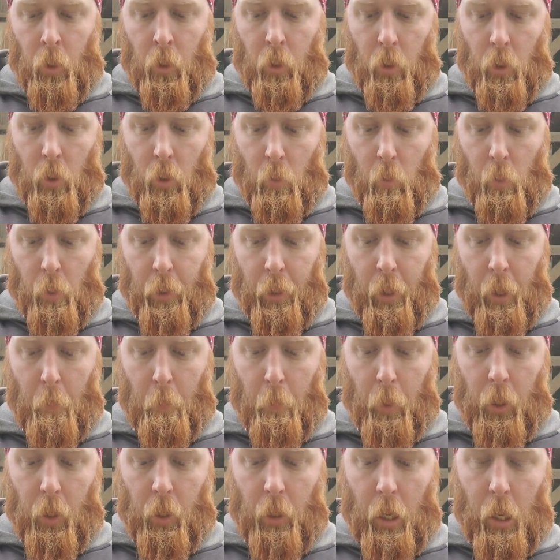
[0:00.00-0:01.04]
You don't want that
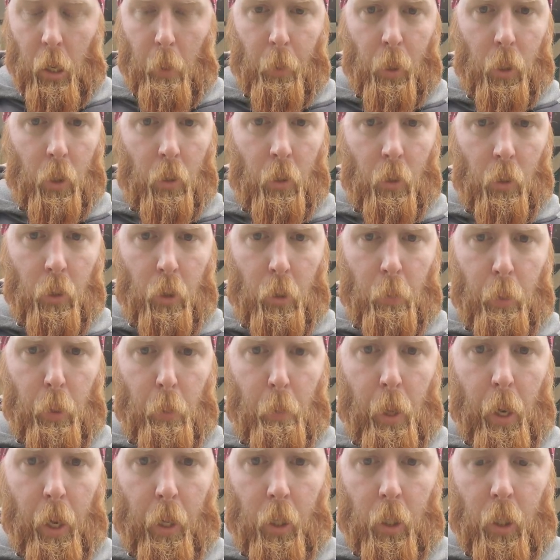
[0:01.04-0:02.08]
big knobby to be
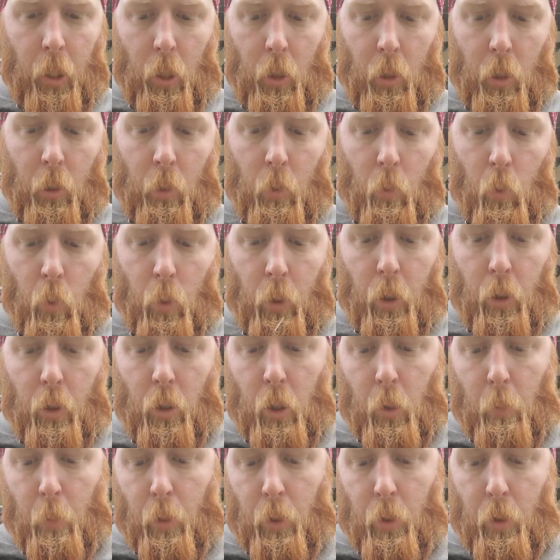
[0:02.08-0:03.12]
back here where you're trying
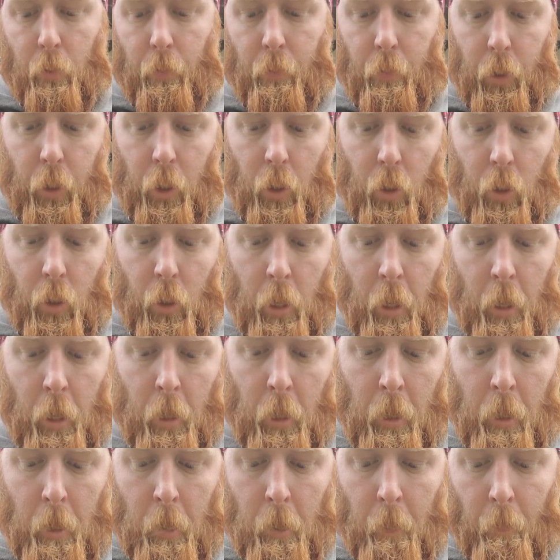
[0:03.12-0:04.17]
to put your finger.
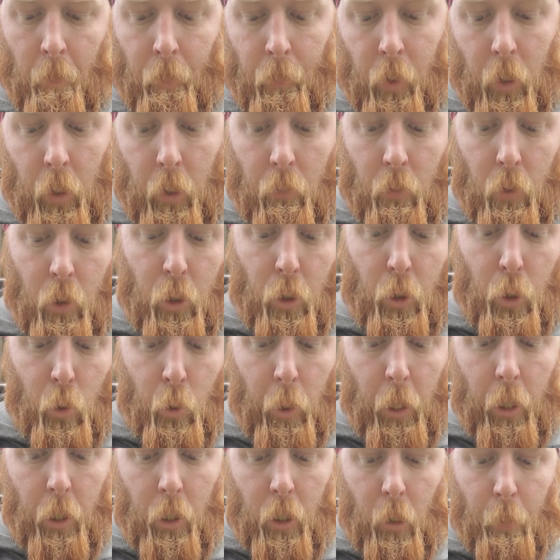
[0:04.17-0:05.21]
If you do
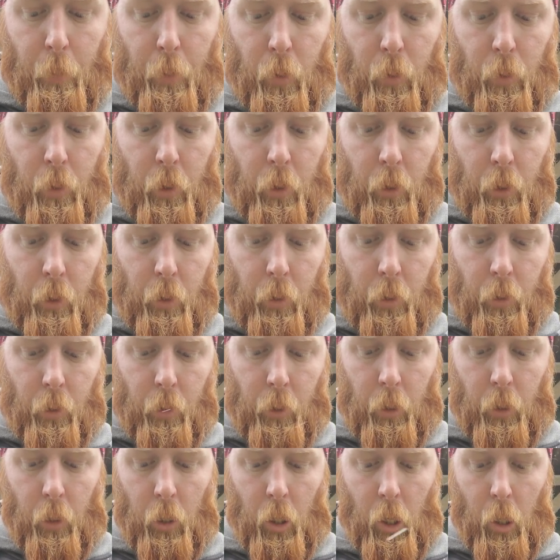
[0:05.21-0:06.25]
end up using this
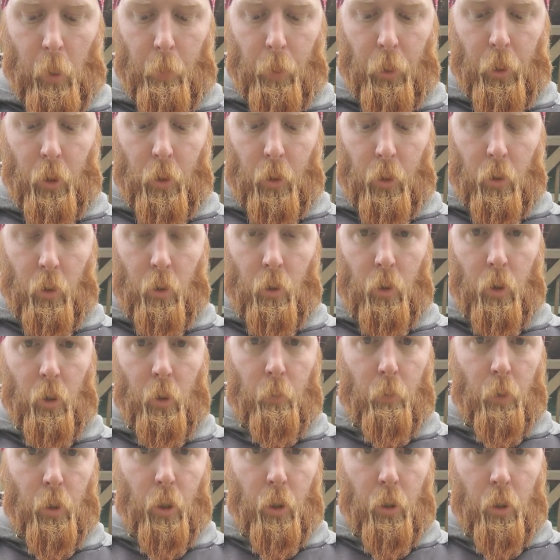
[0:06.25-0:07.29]
in a competition,
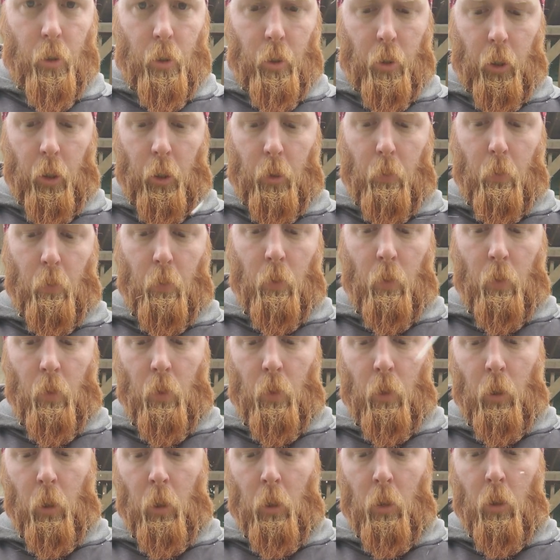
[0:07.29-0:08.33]
some judges can
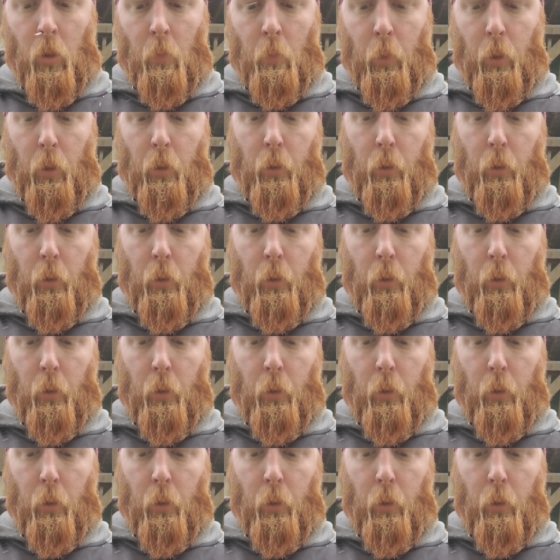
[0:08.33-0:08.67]
be a